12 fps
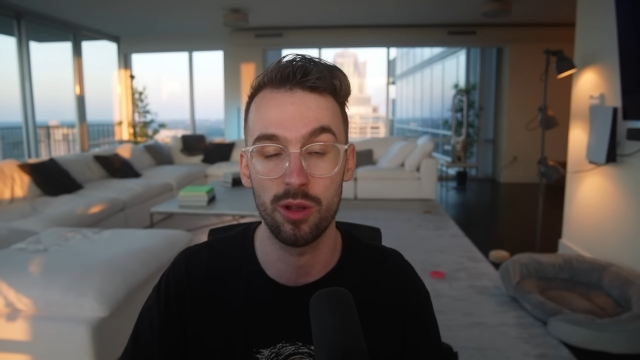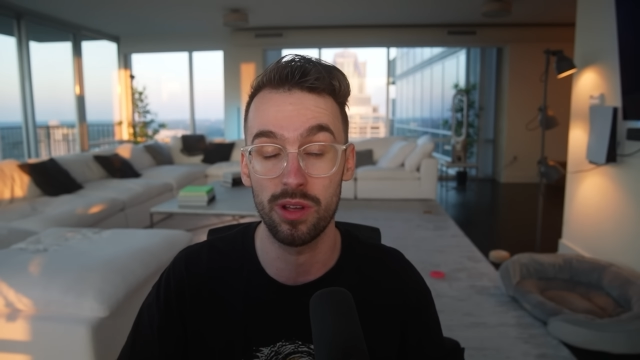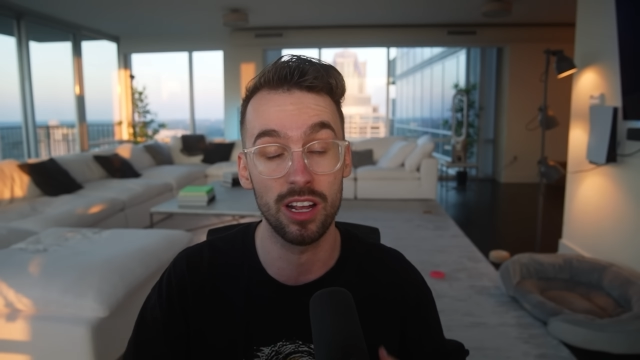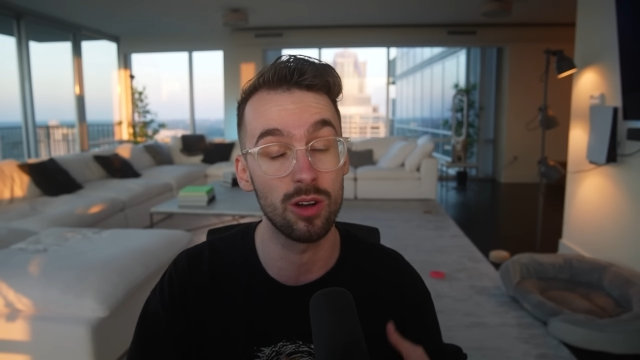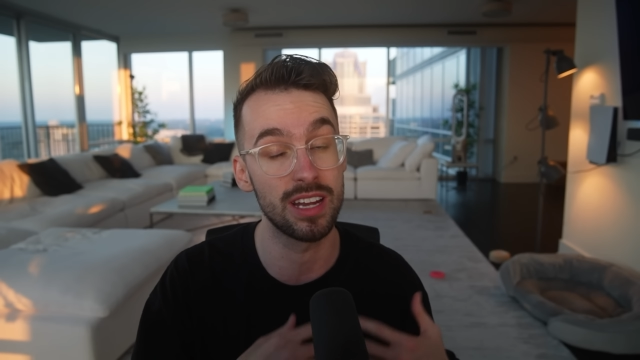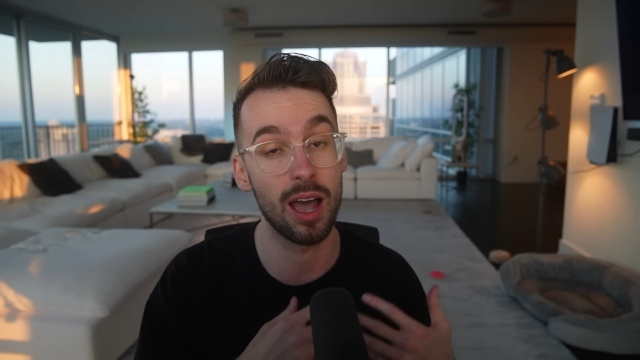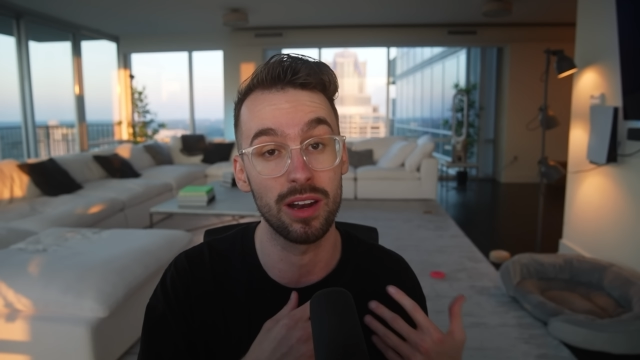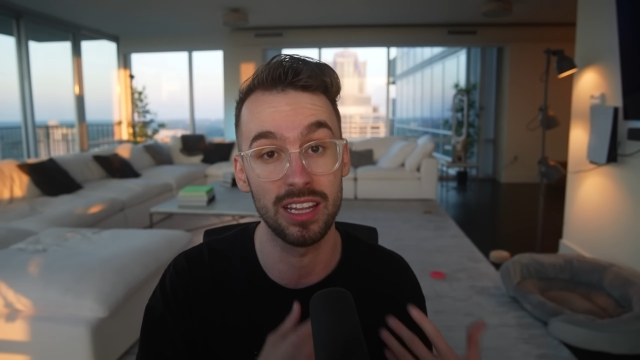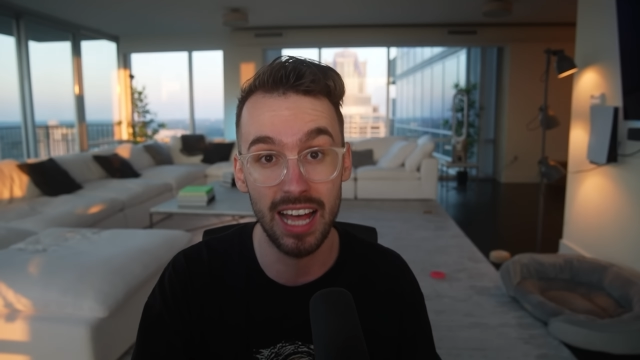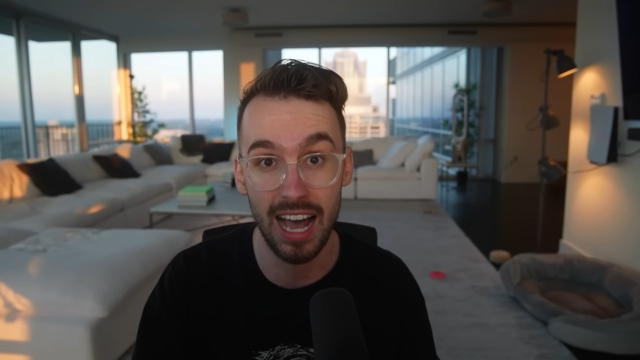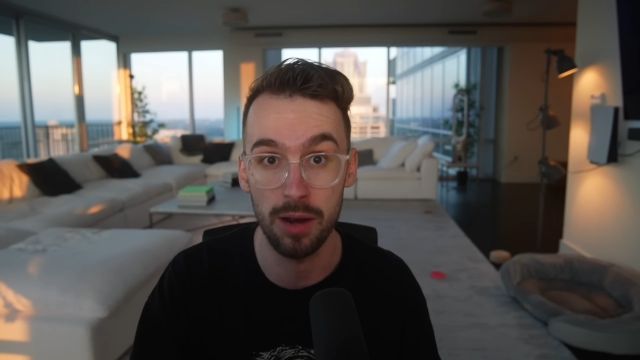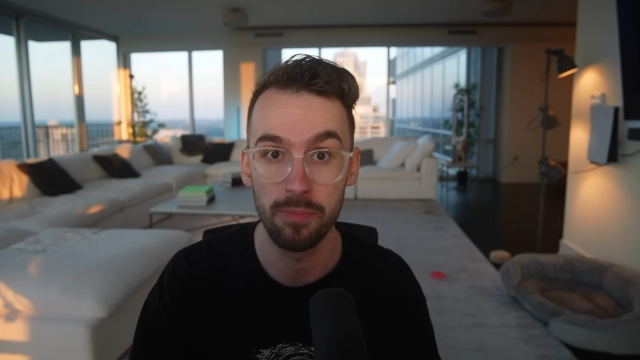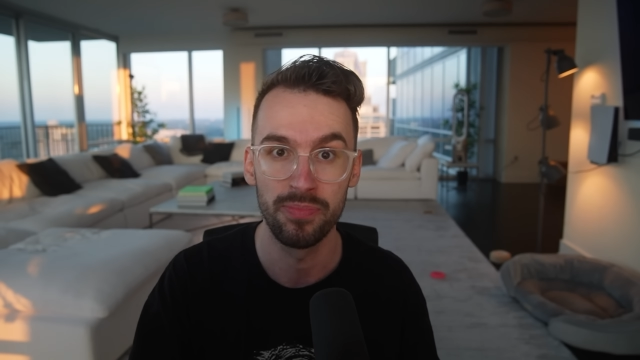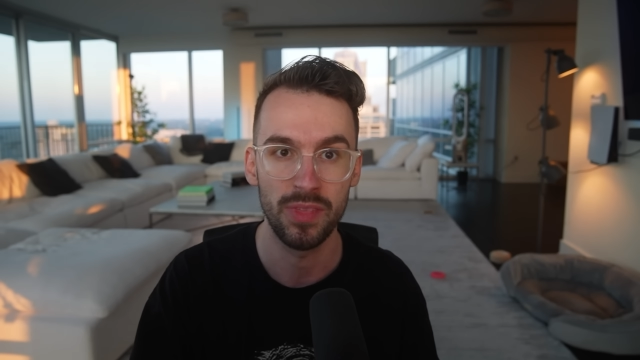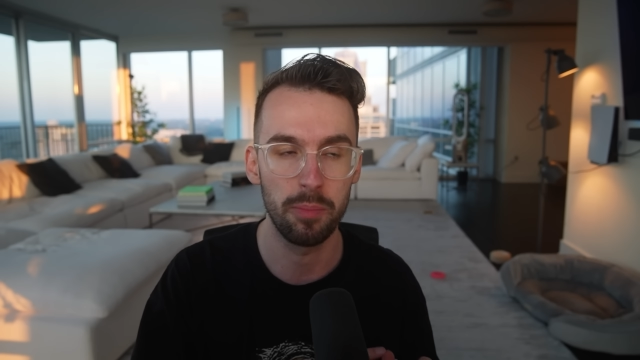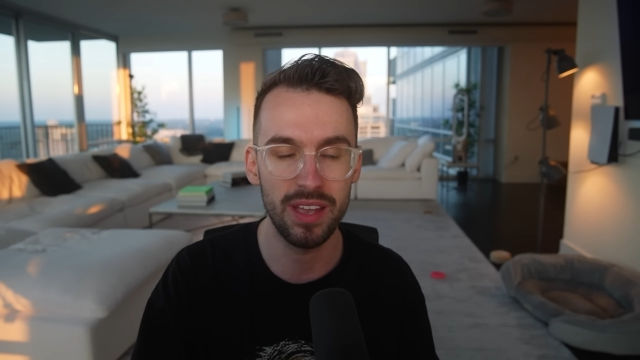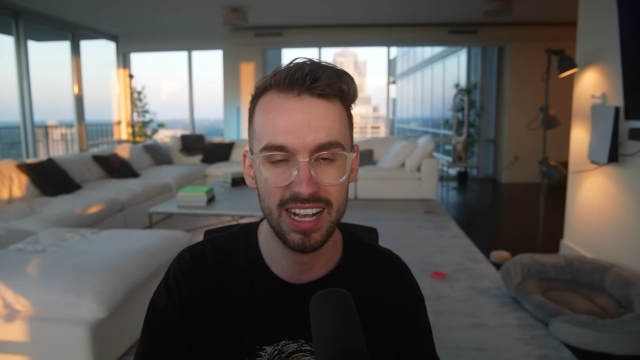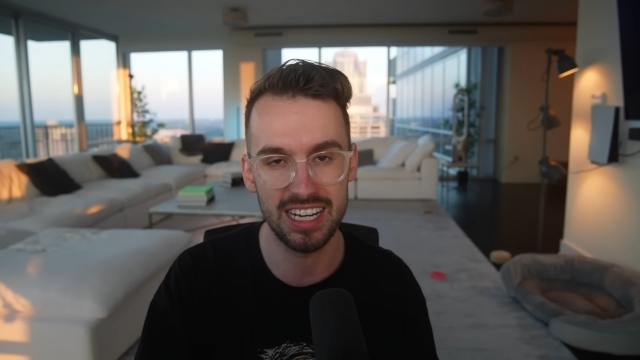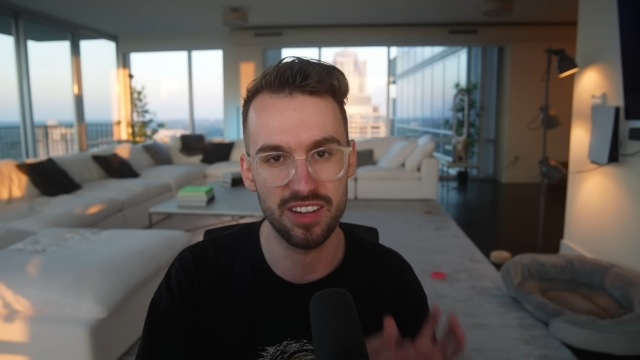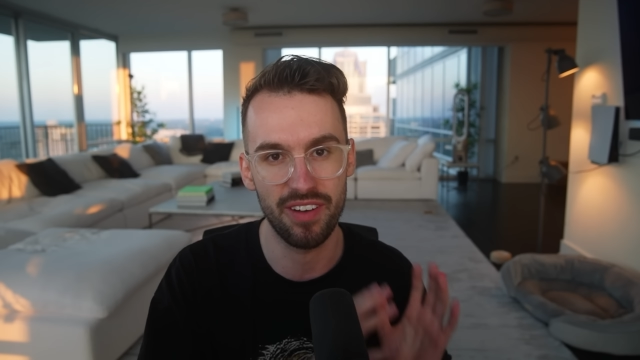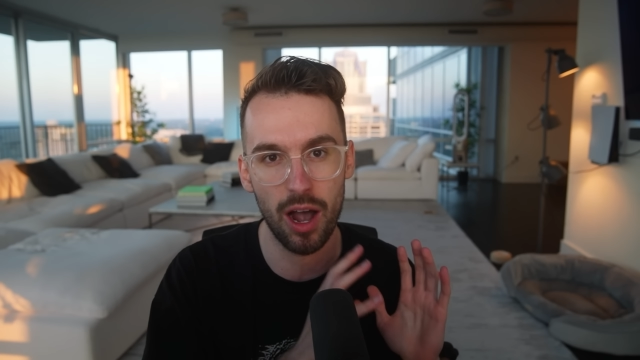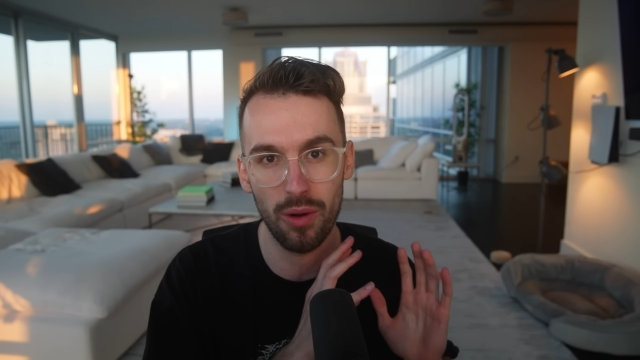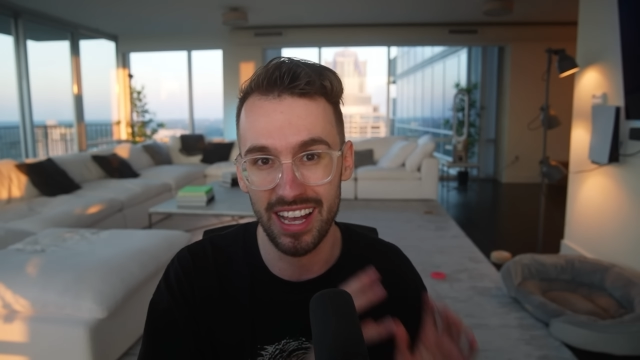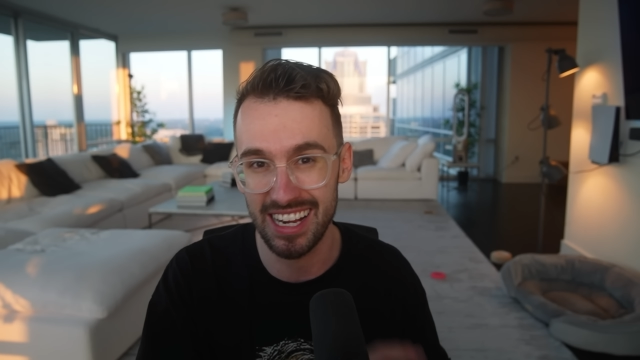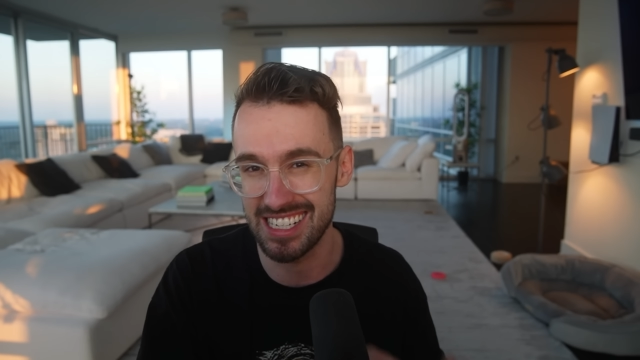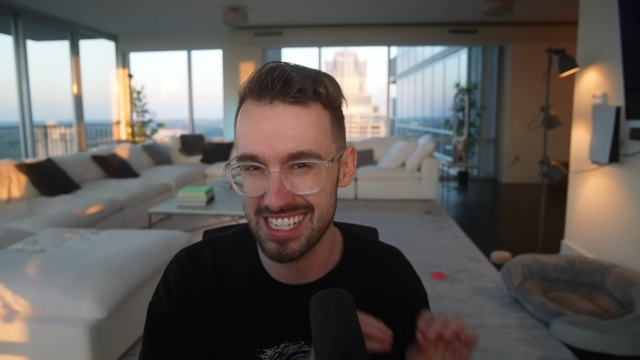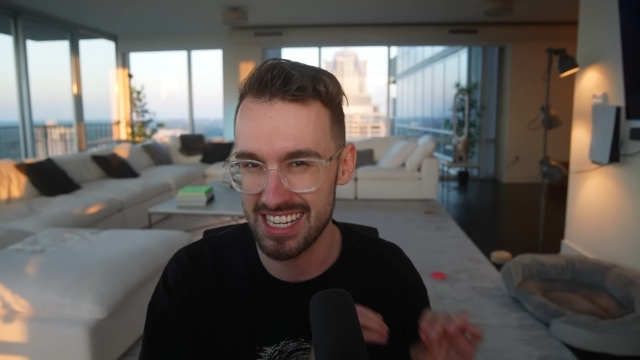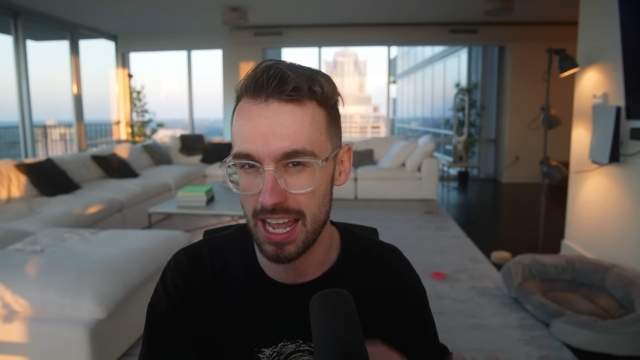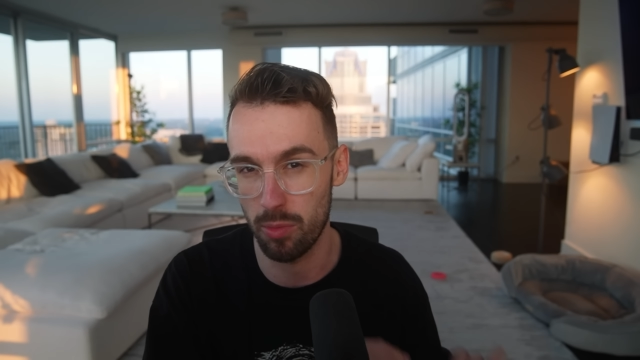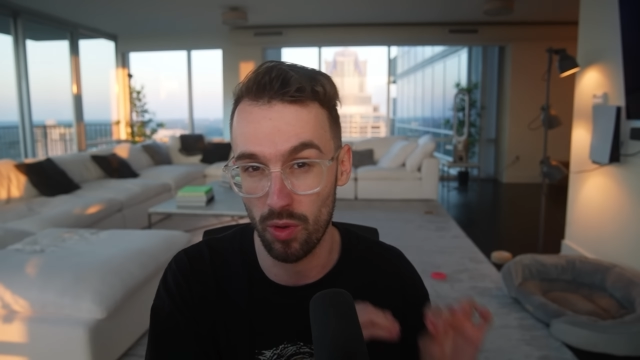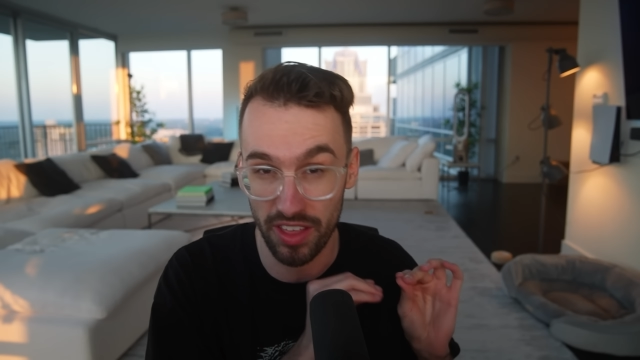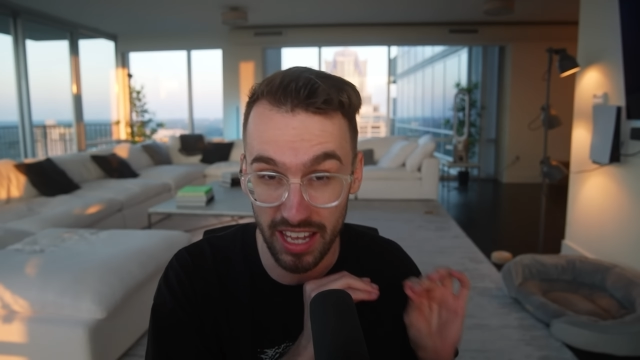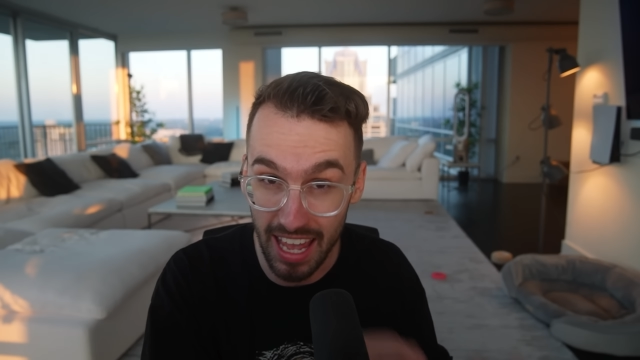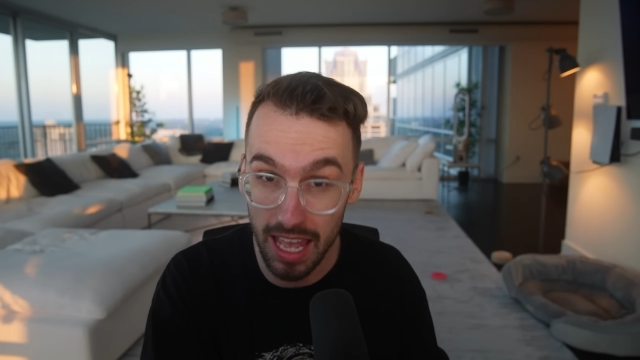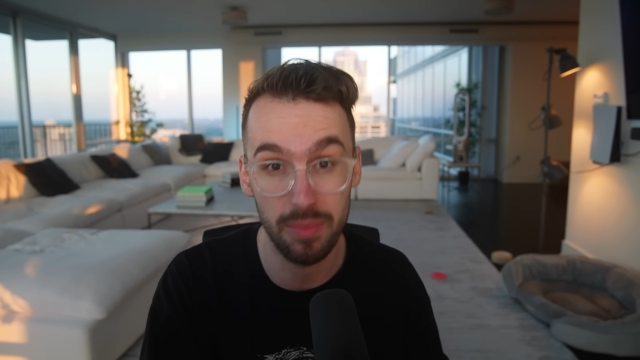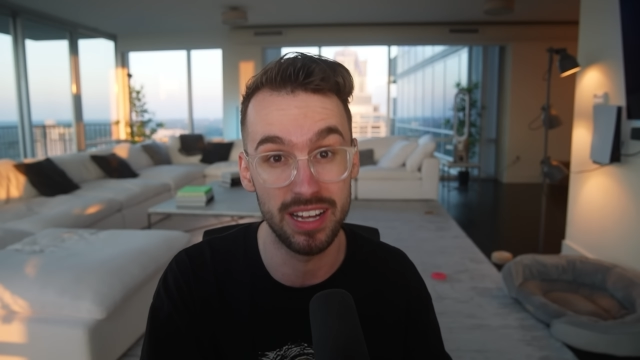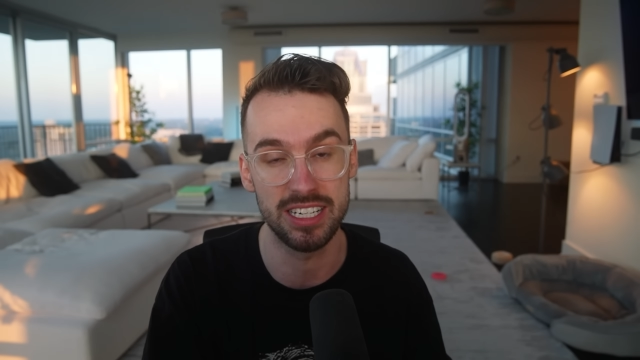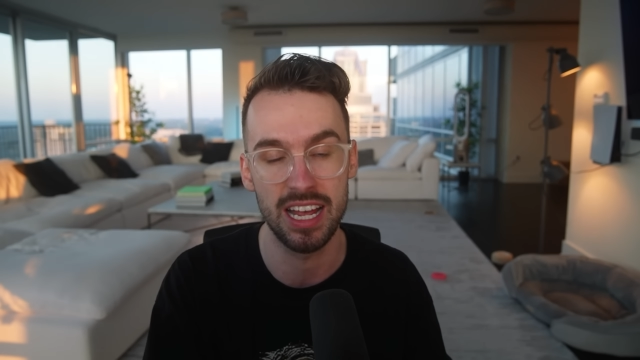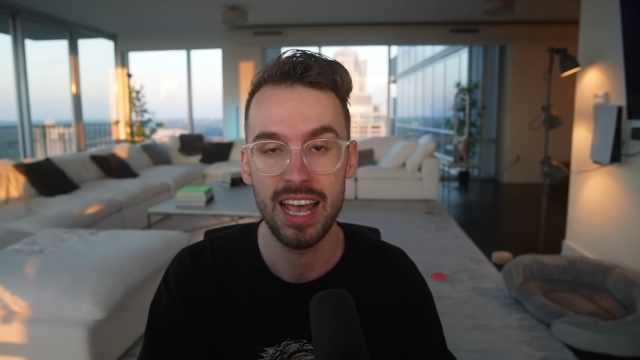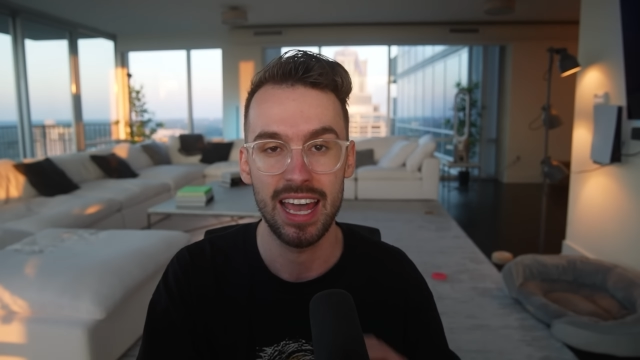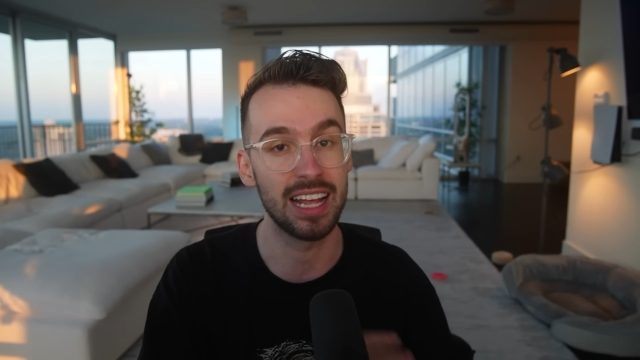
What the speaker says: and you can go down a lot because of how unstable the game is.